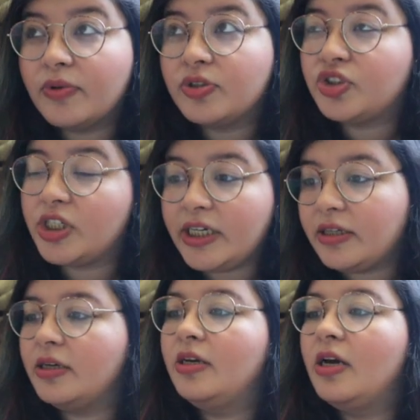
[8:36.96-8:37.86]

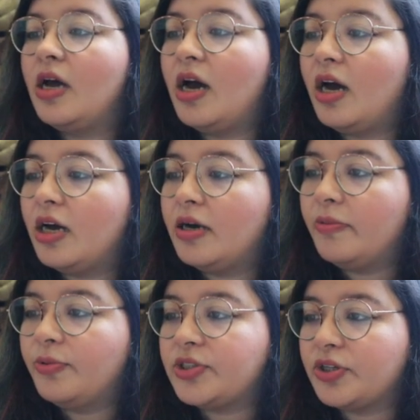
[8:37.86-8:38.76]
sheet,
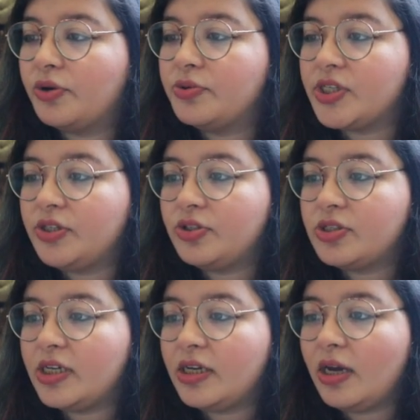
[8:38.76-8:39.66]
which I thought was
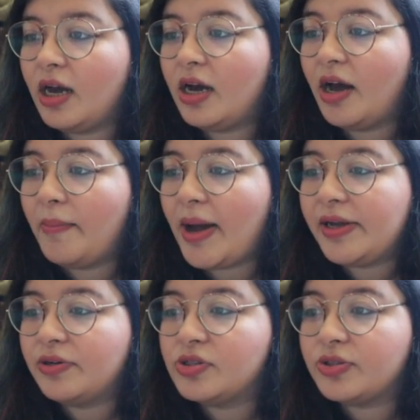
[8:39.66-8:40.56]
interesting.
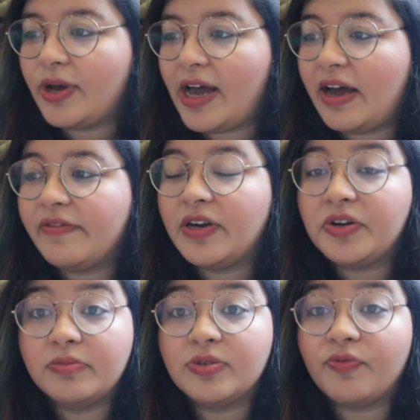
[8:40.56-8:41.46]
I also have in
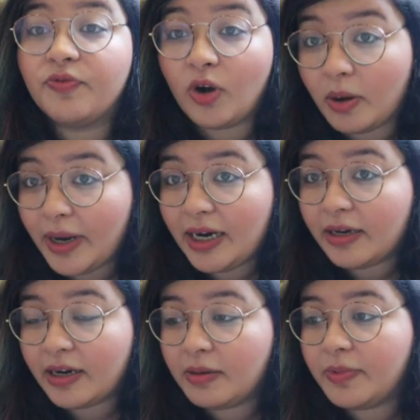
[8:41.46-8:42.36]
terms of
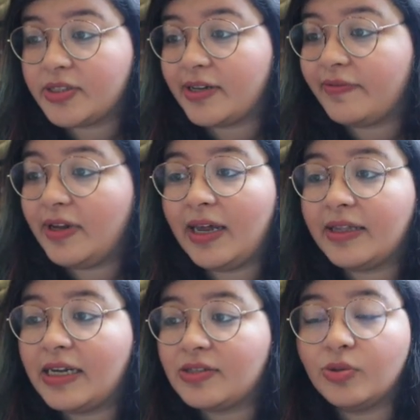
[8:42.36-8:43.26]
format read, because I feel
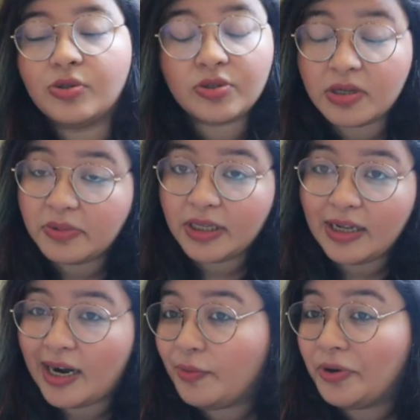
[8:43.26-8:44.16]
like that's also something
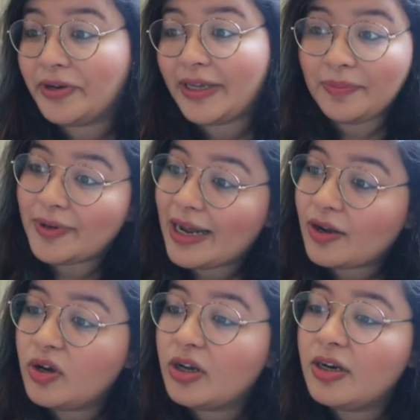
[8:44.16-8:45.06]
that I want to keep
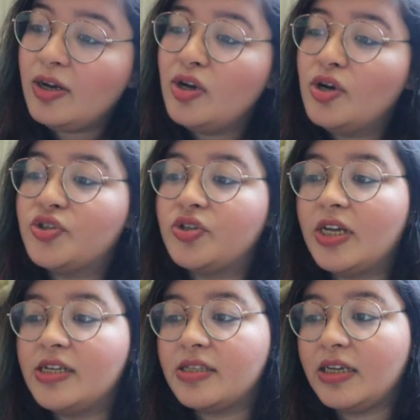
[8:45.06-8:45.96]
track on. So
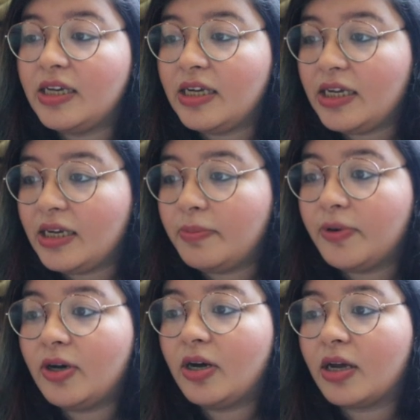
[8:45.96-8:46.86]
there's
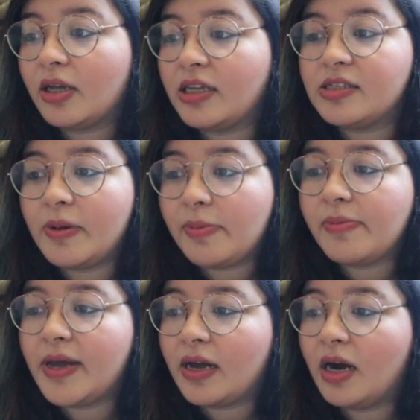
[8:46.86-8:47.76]
ebook, there's
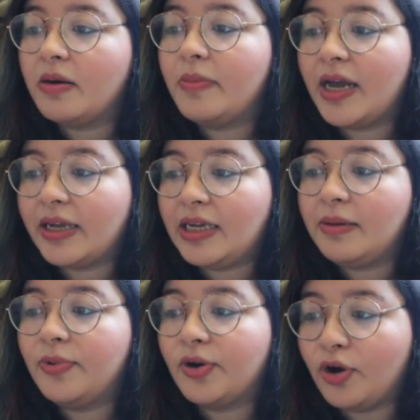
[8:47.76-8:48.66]
paperback, hardback,
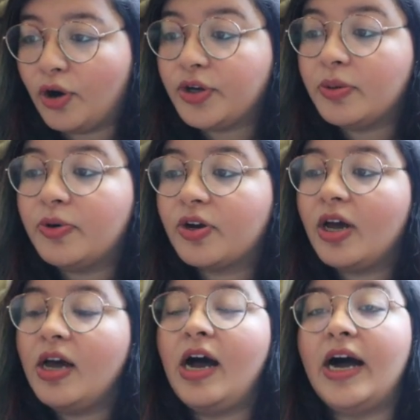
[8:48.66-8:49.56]
ebook,
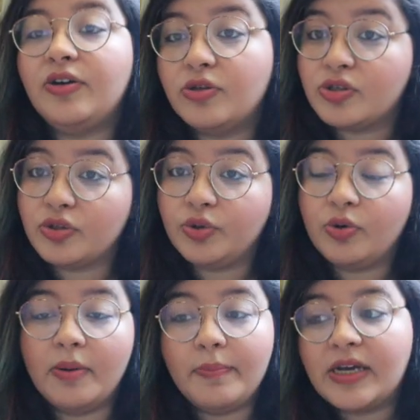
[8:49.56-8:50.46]
audiobook. I also
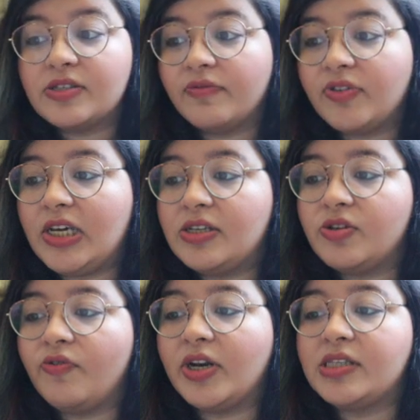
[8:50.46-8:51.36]
do a mix of things.
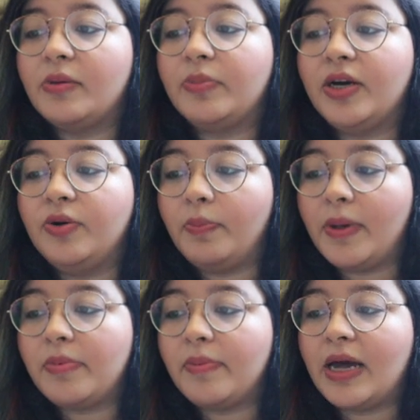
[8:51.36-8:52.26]
So for example, I do
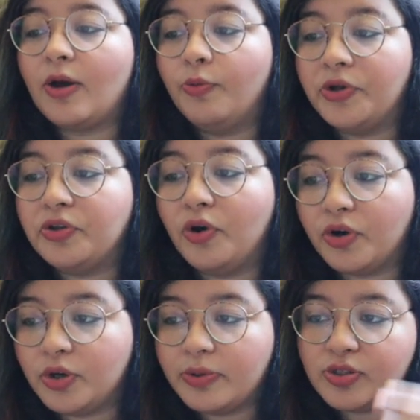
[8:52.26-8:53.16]
paperback with
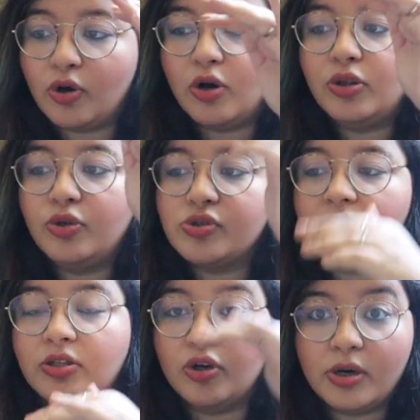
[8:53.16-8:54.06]
audiobook, so all those
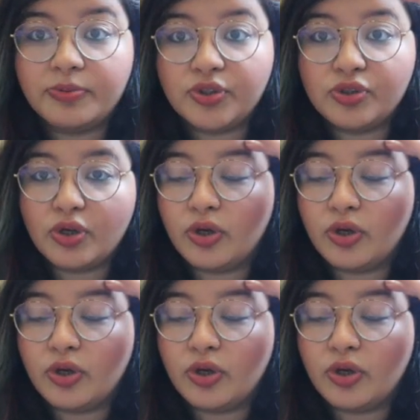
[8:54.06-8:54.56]
other options